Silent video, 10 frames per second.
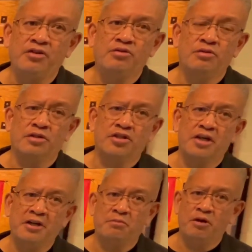during the
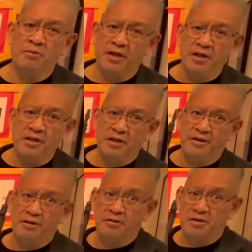China-Burma-India
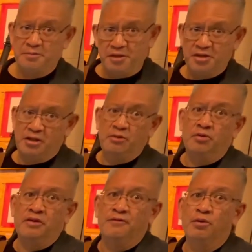theater, especially
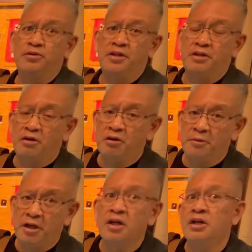when the 14th
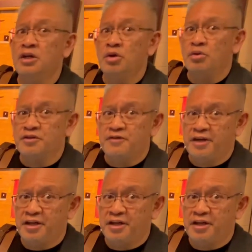Army was fighting